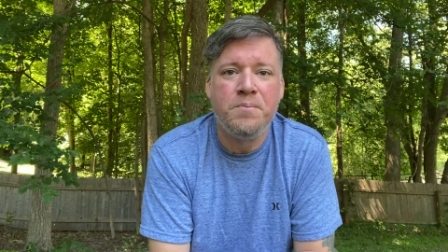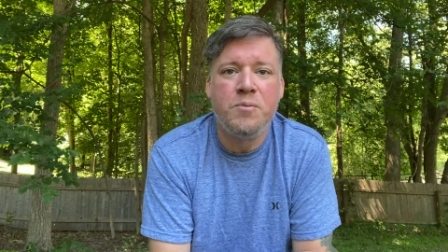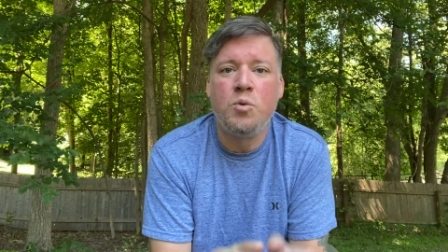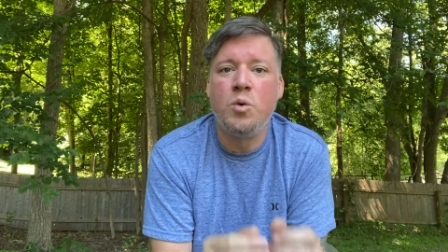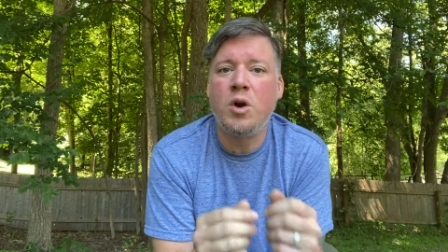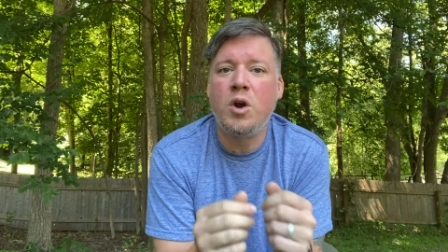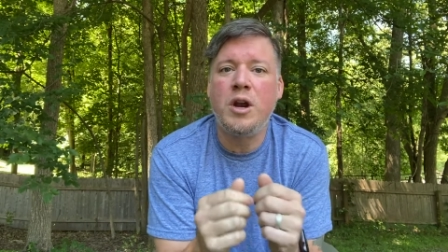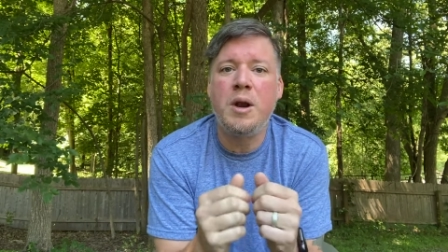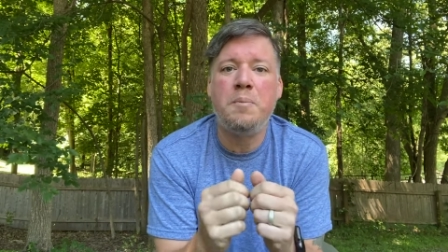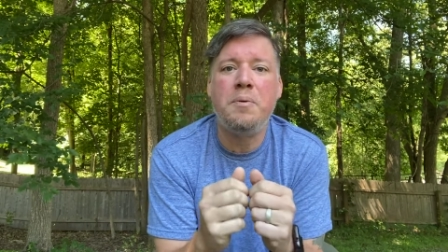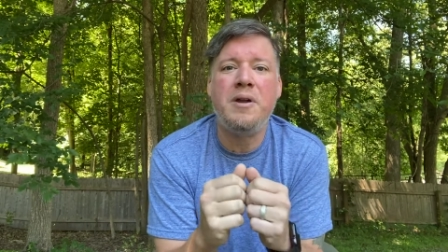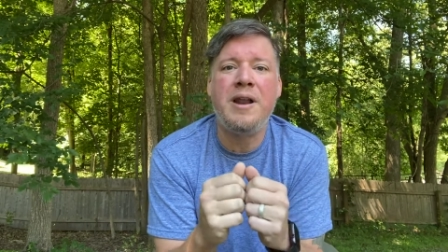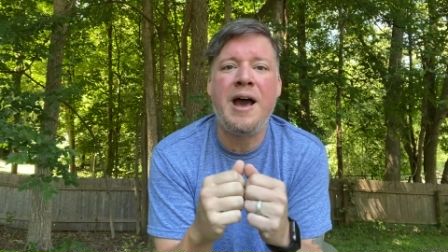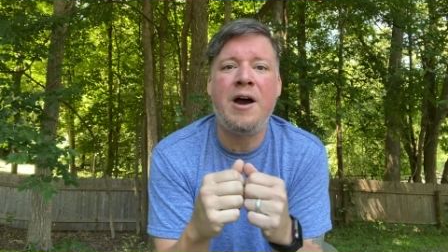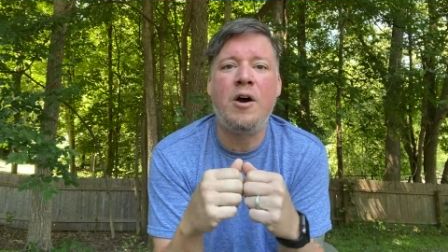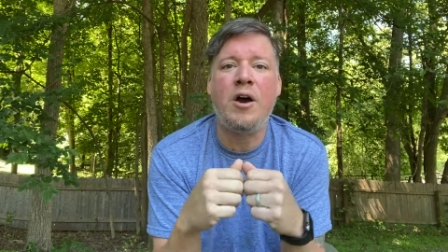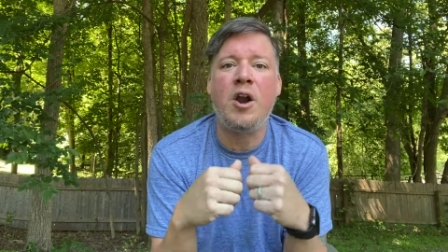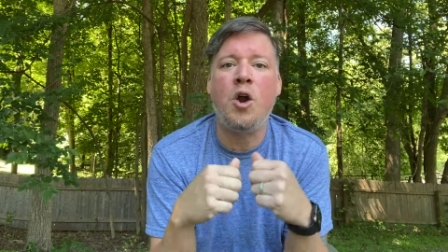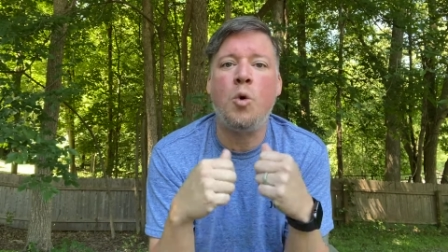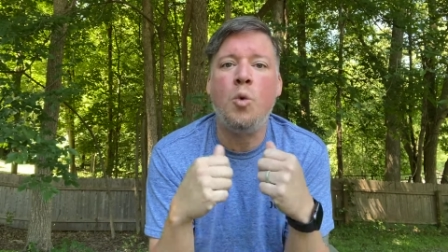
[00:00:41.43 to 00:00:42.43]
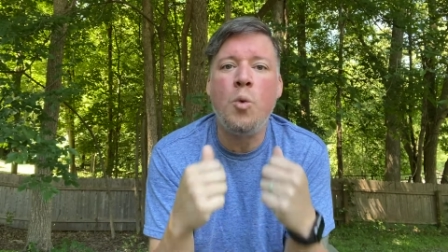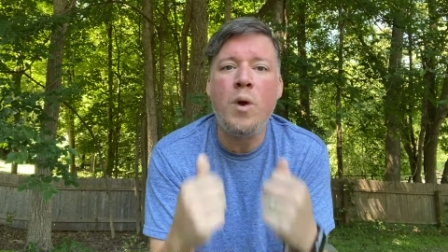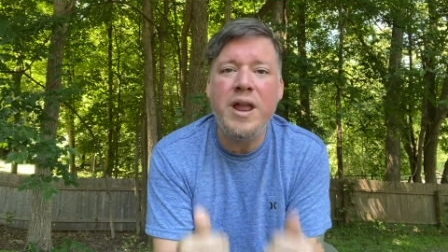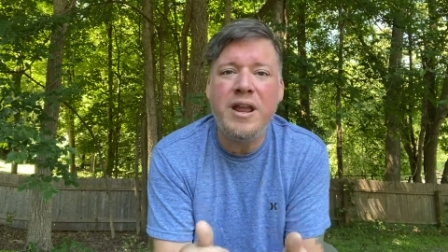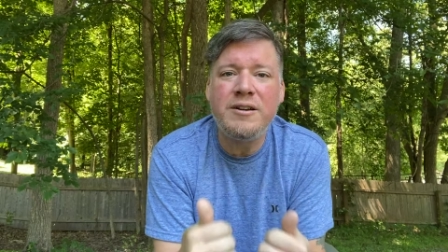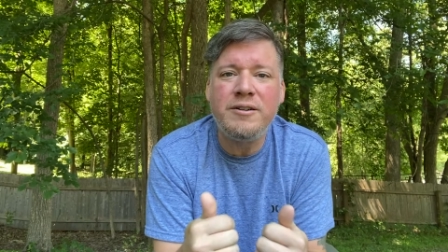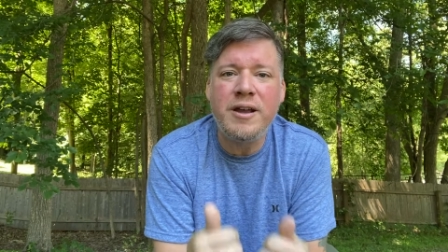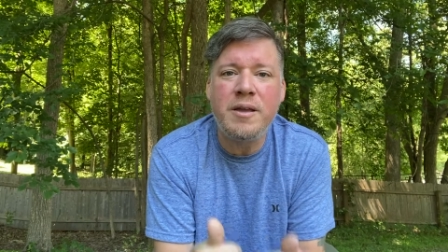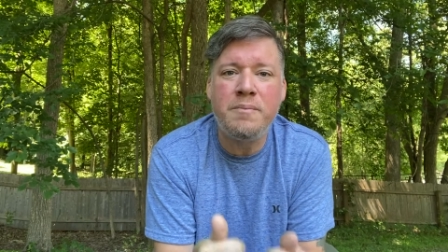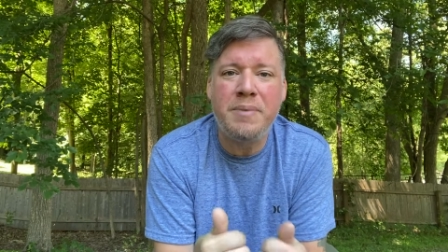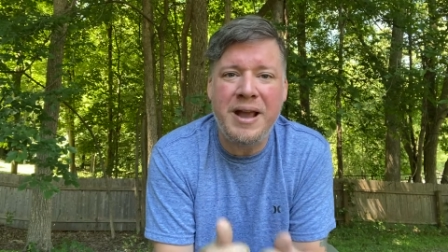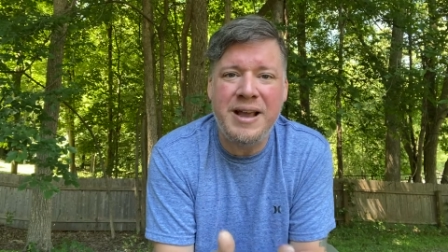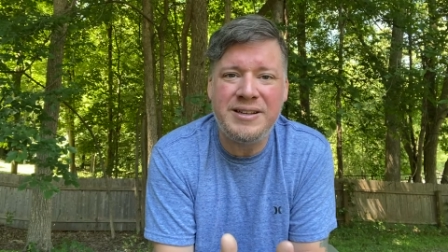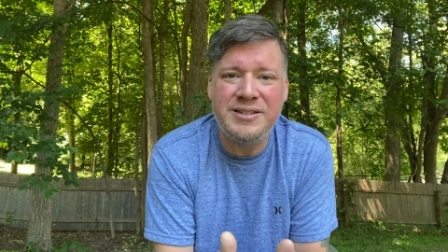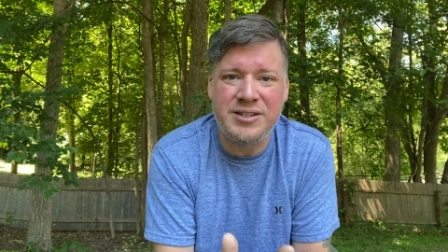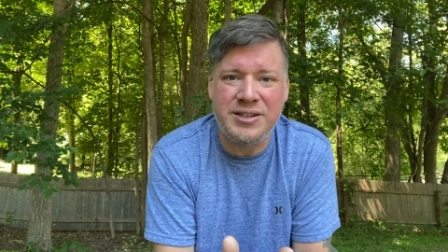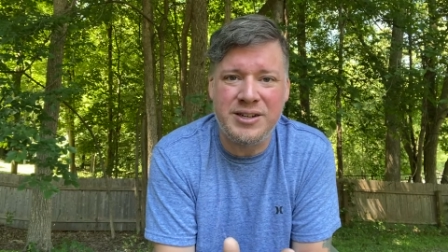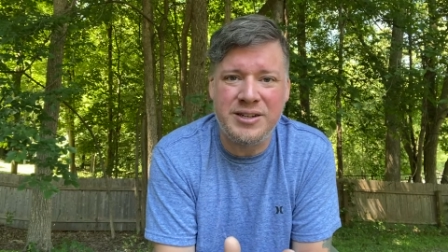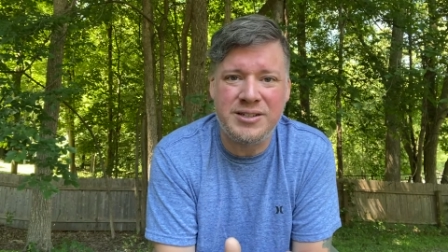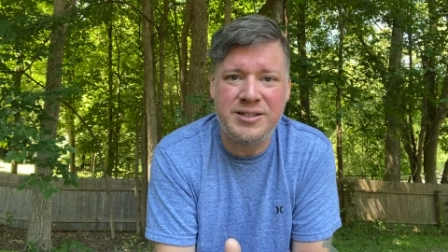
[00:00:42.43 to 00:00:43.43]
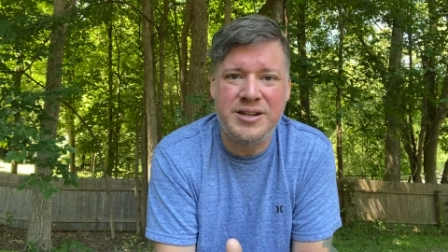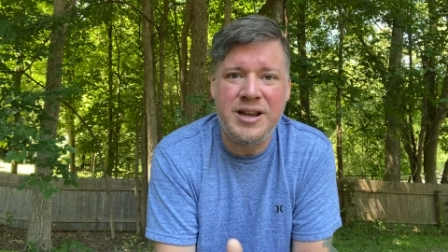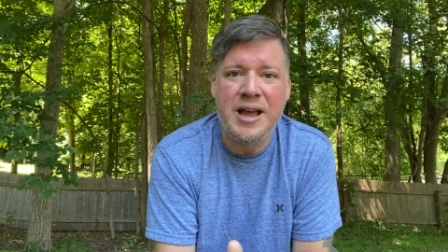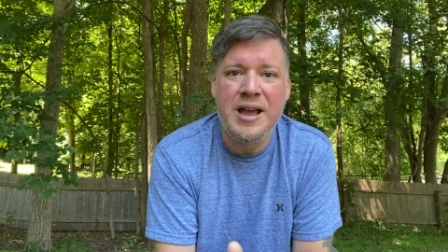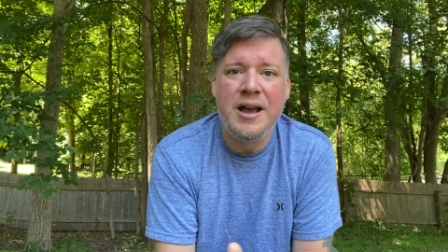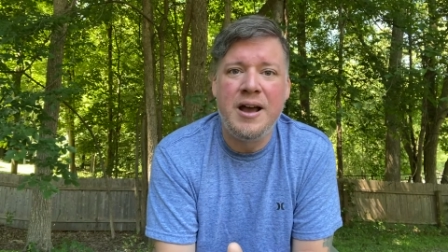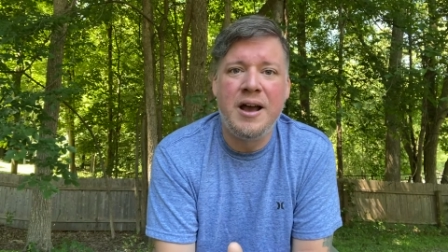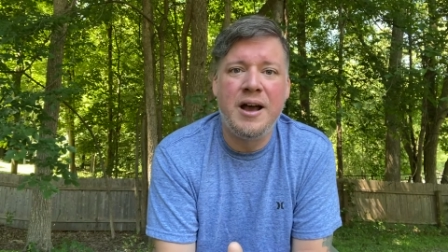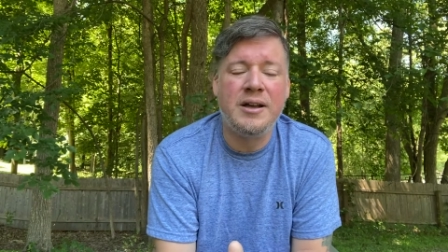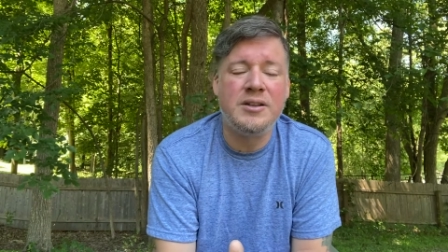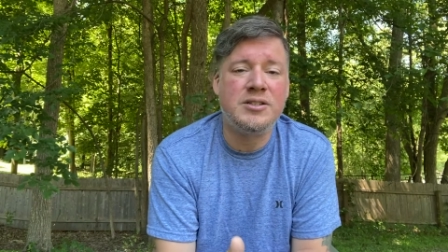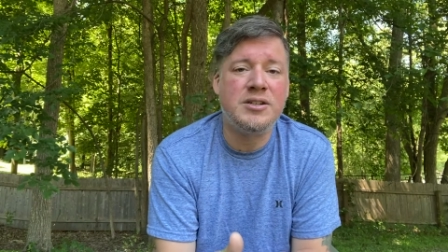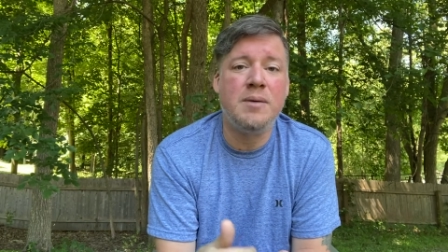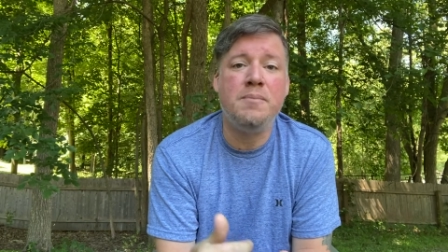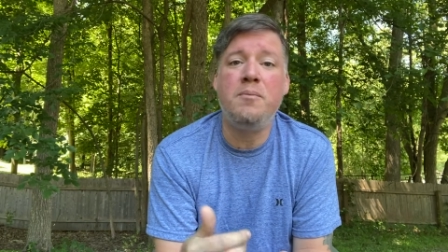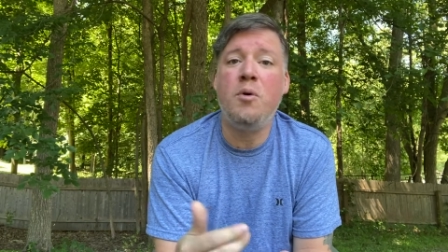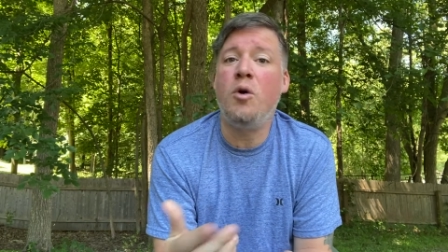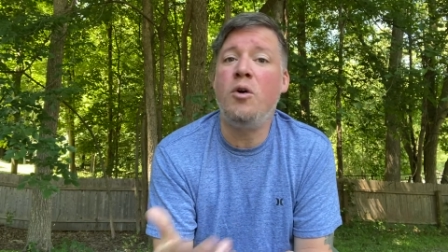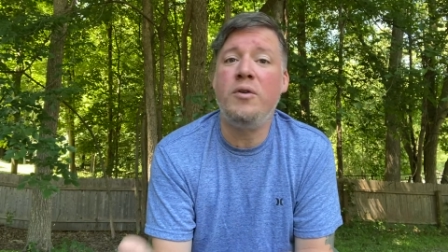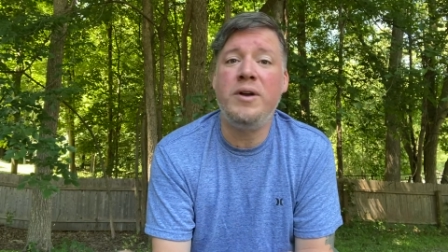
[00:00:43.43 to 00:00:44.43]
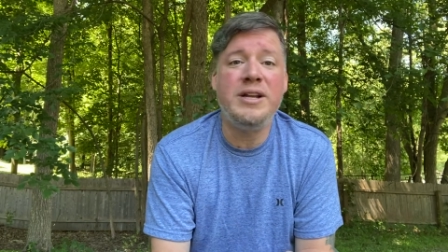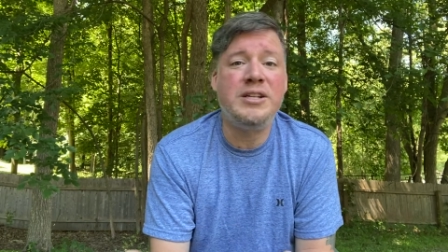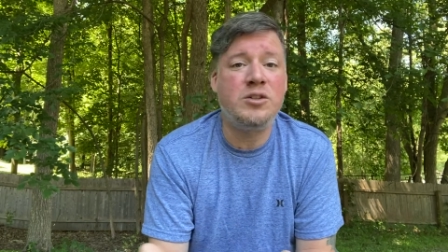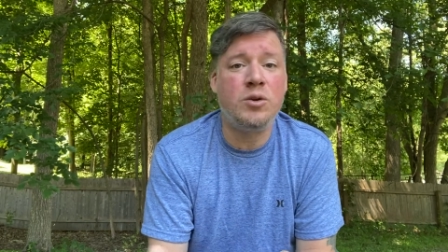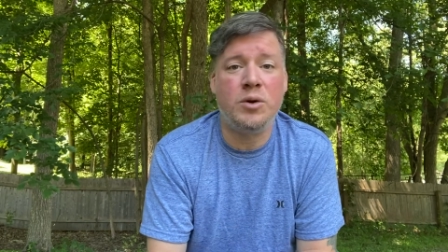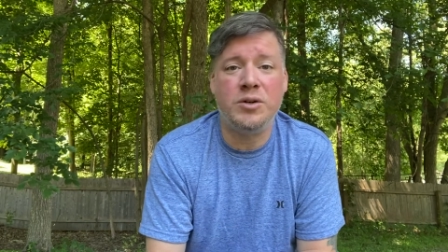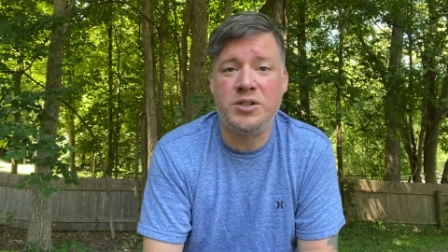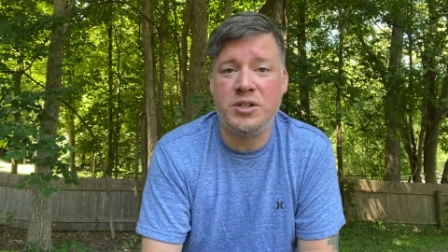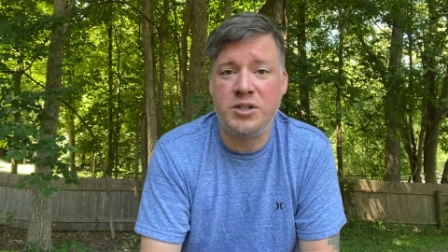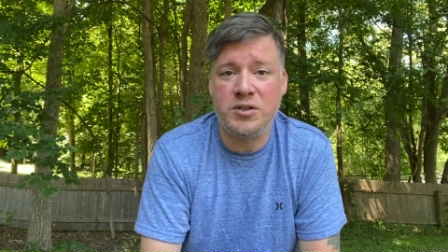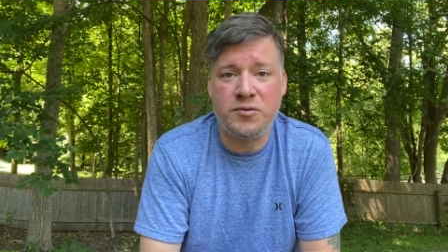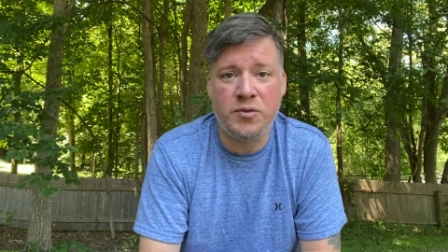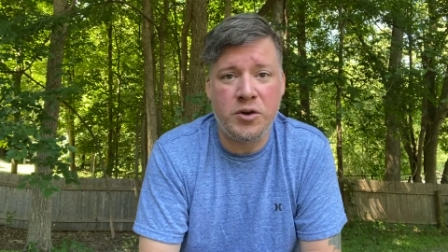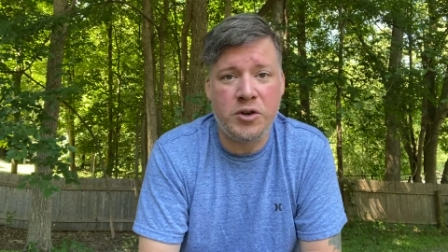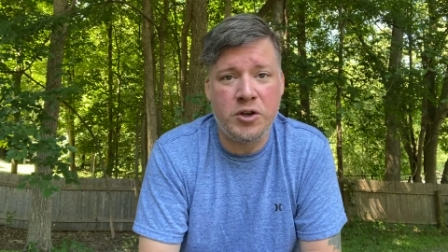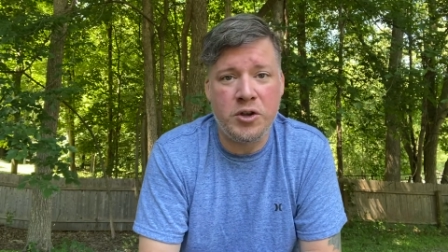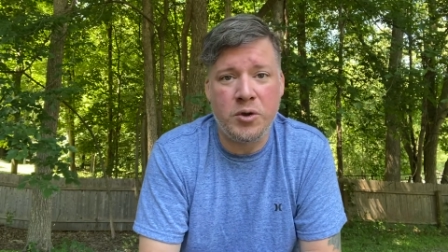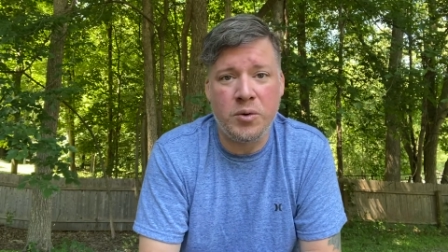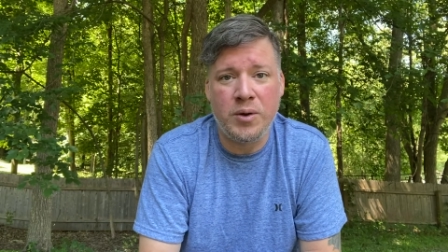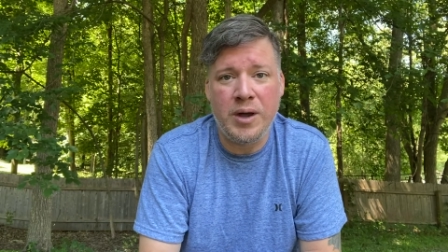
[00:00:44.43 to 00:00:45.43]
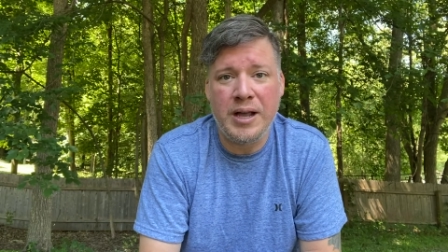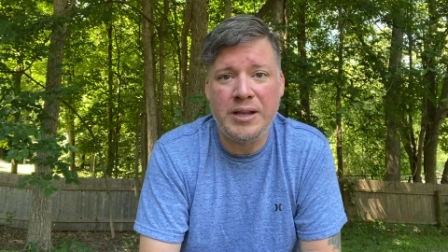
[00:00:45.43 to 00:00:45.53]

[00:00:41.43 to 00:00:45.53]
we're going to put out on a weekly basis uh, some more resources for you.